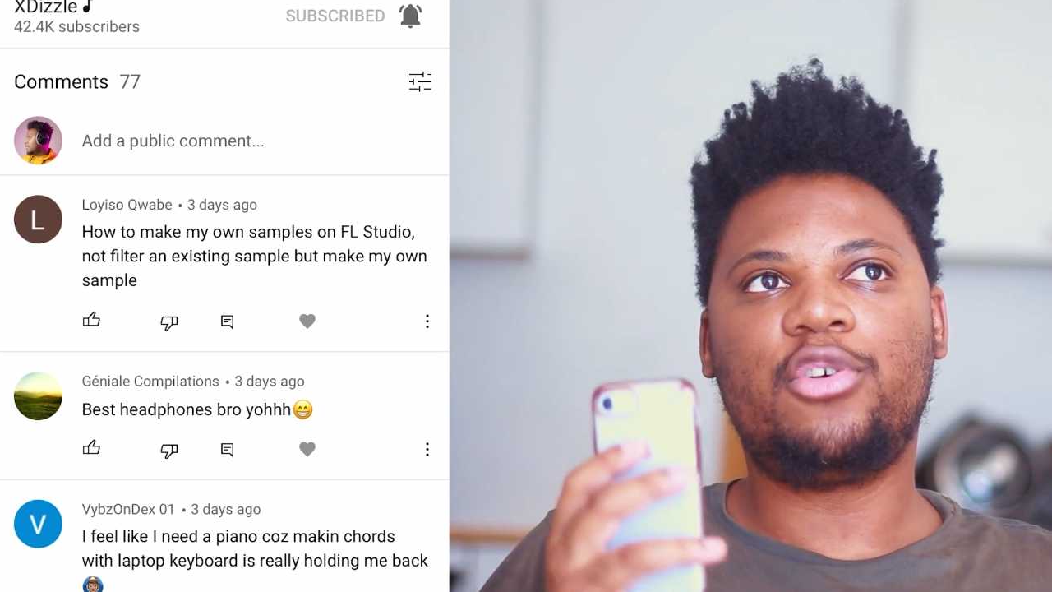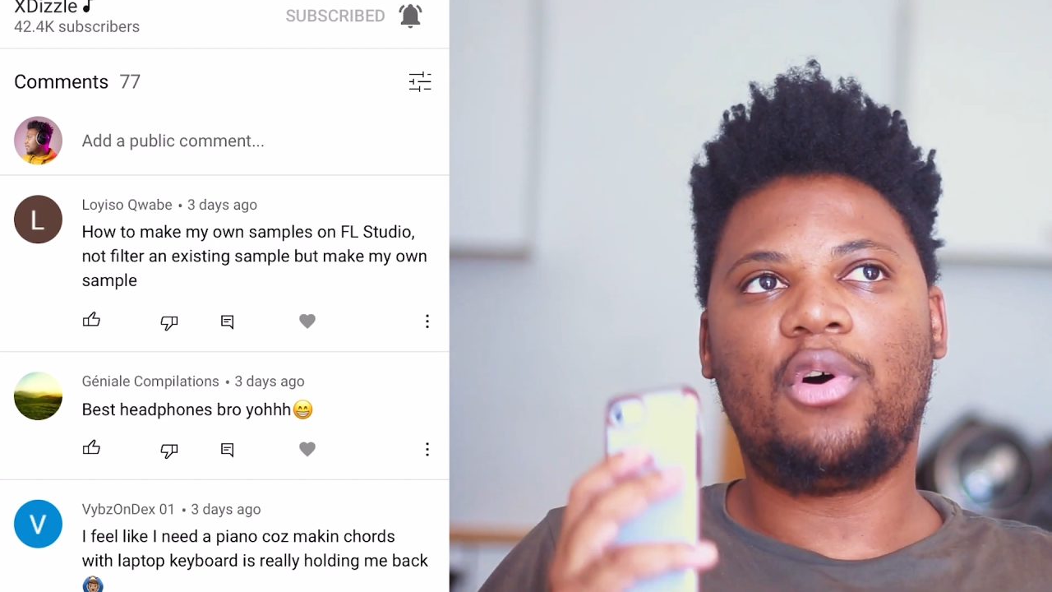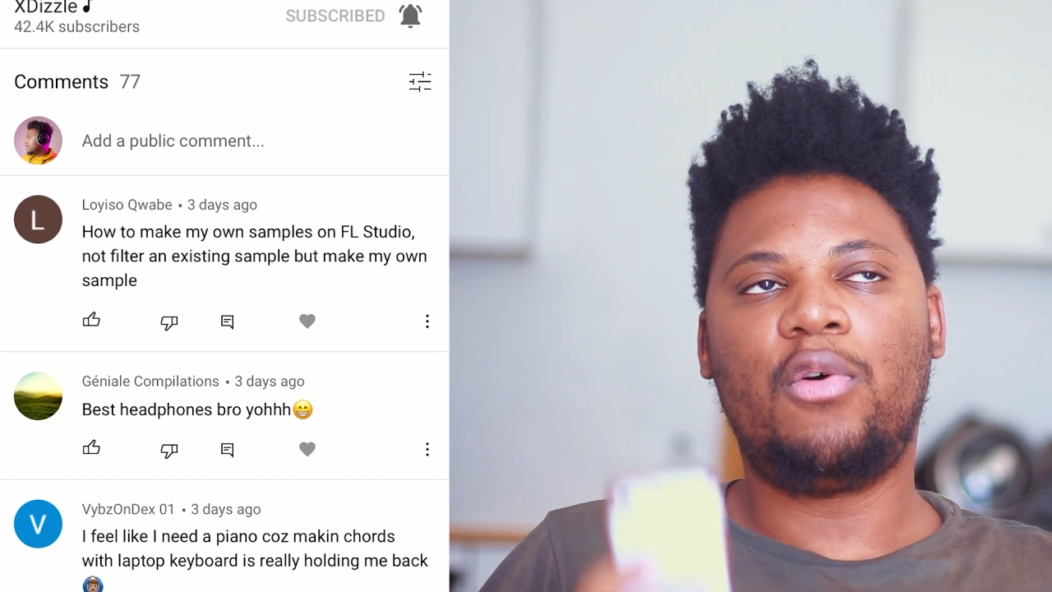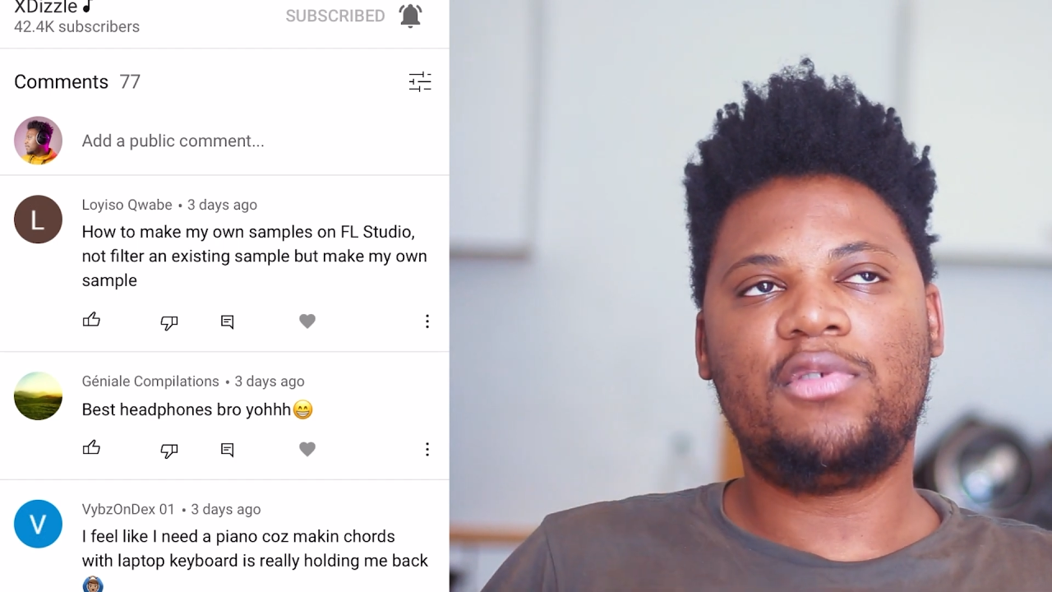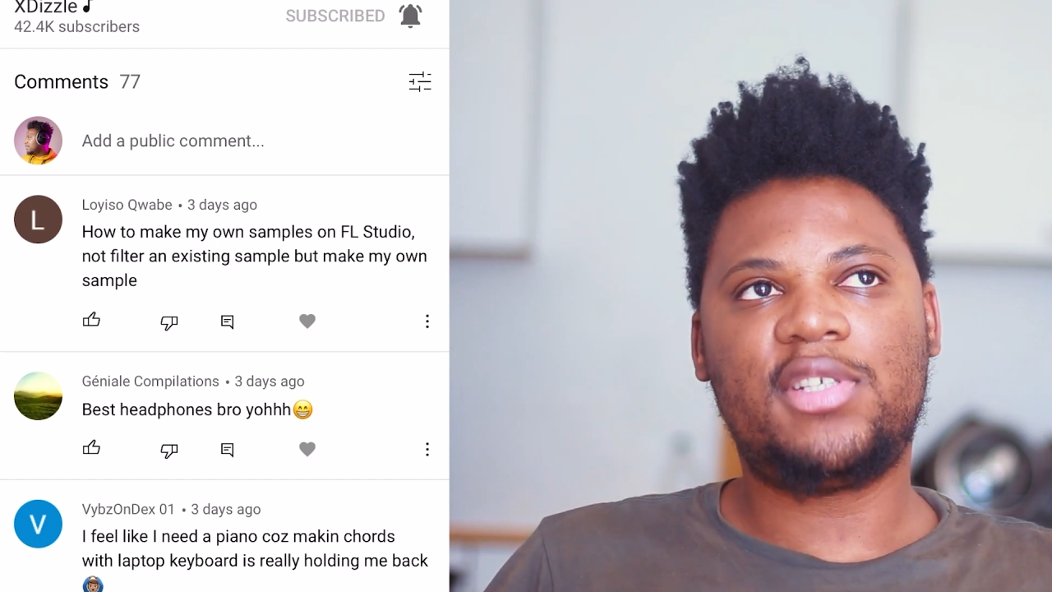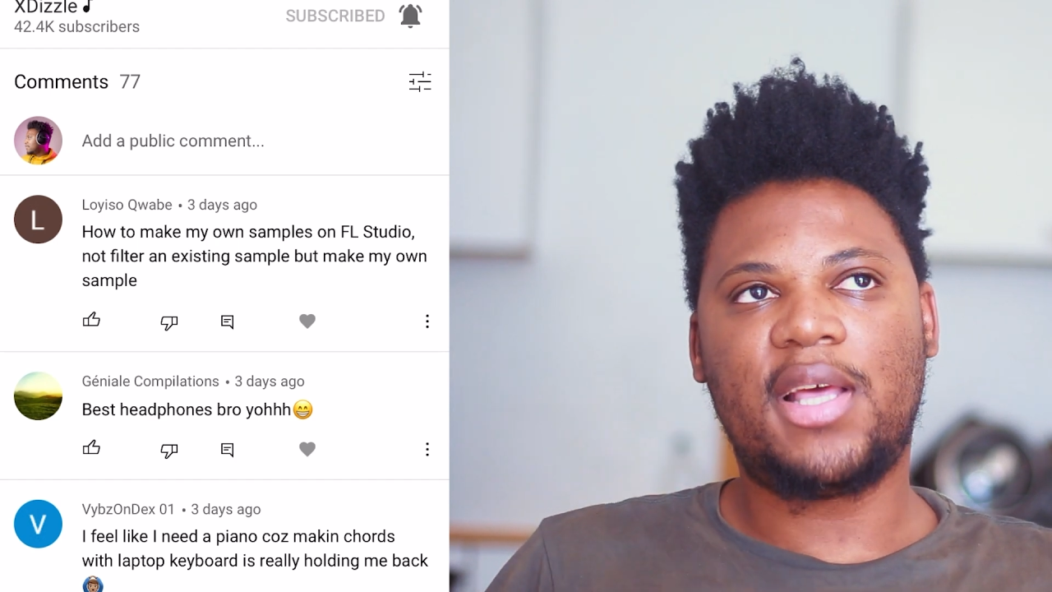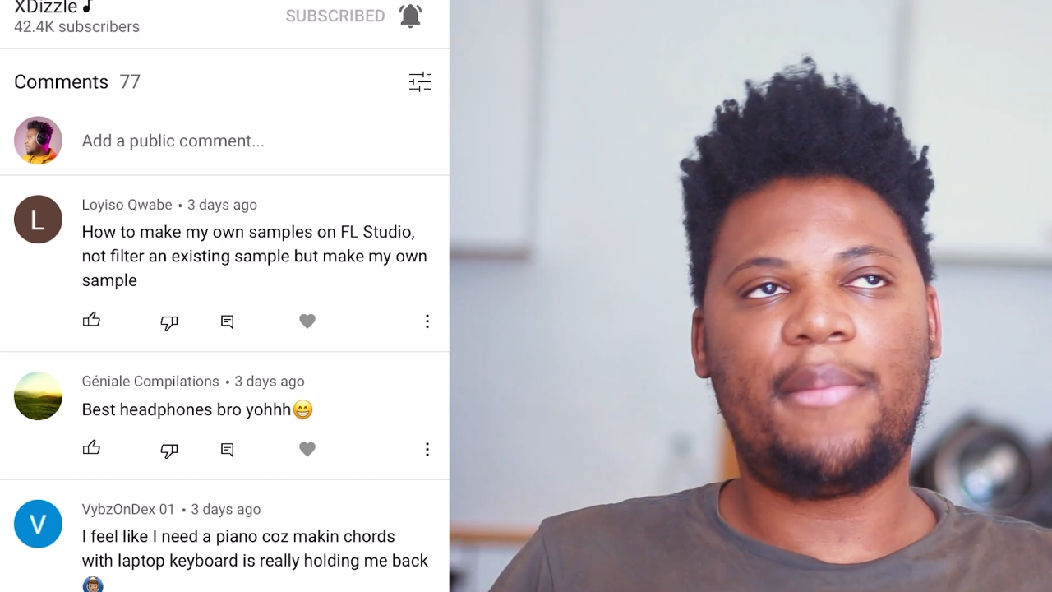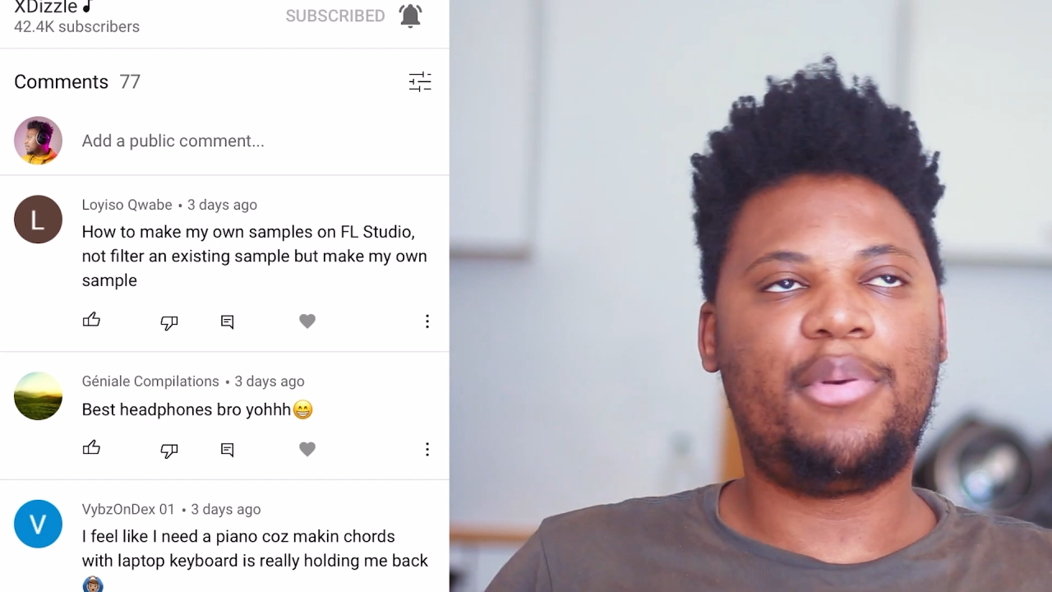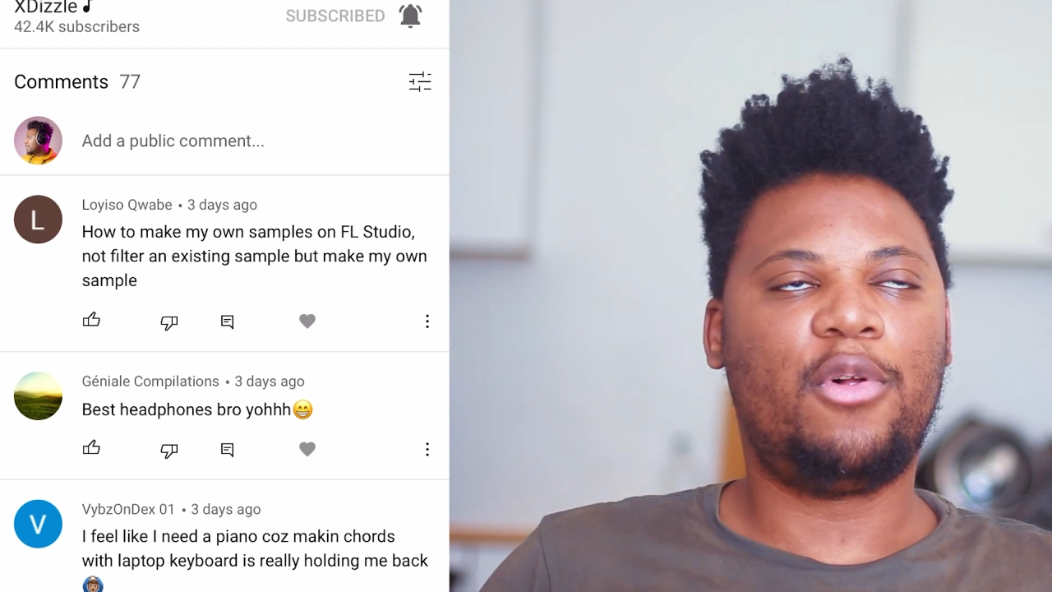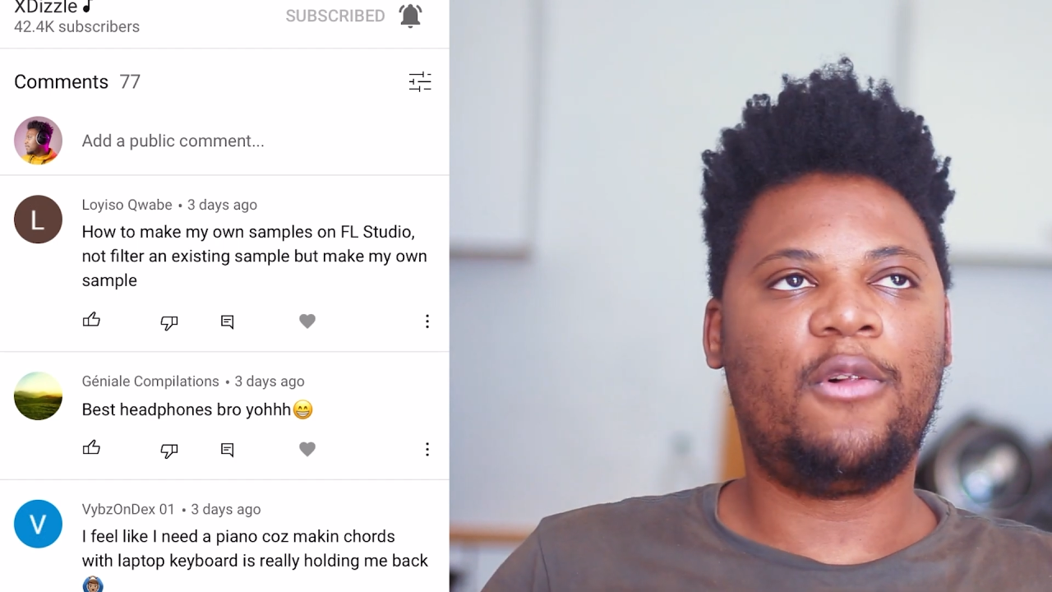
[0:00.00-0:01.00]
your own
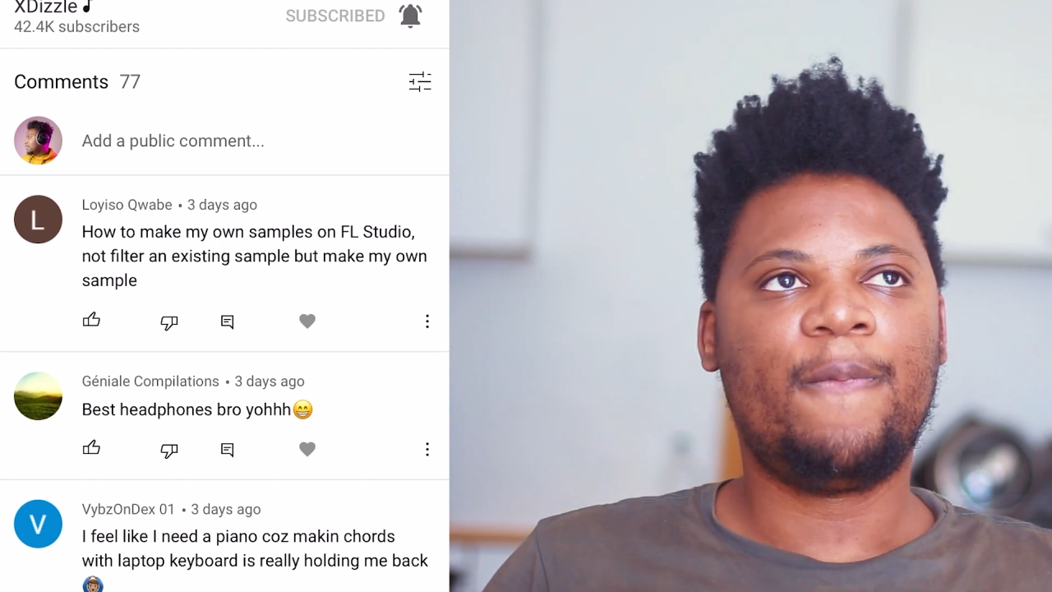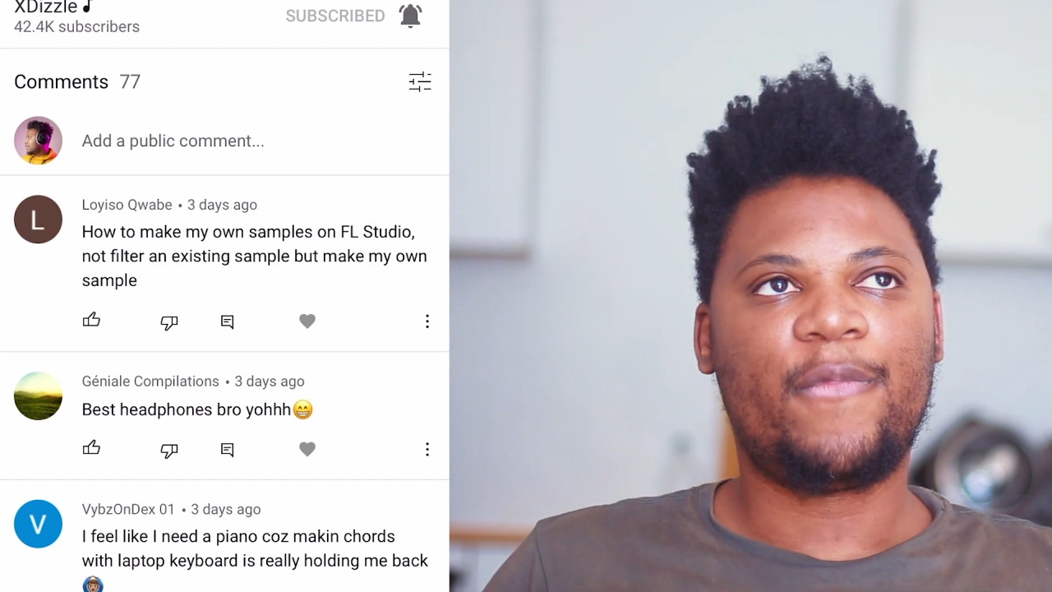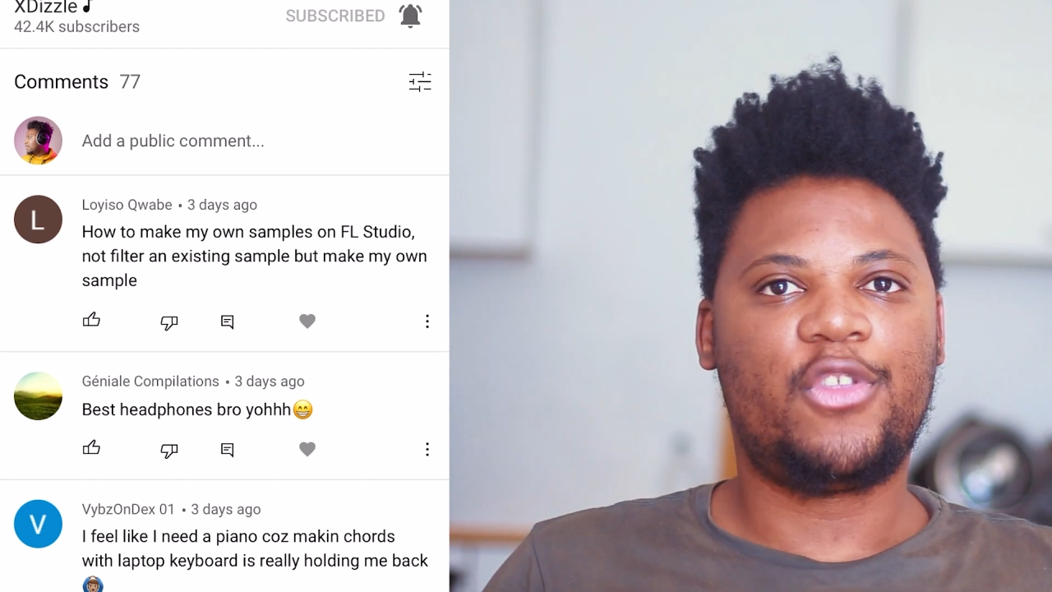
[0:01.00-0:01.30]
sample,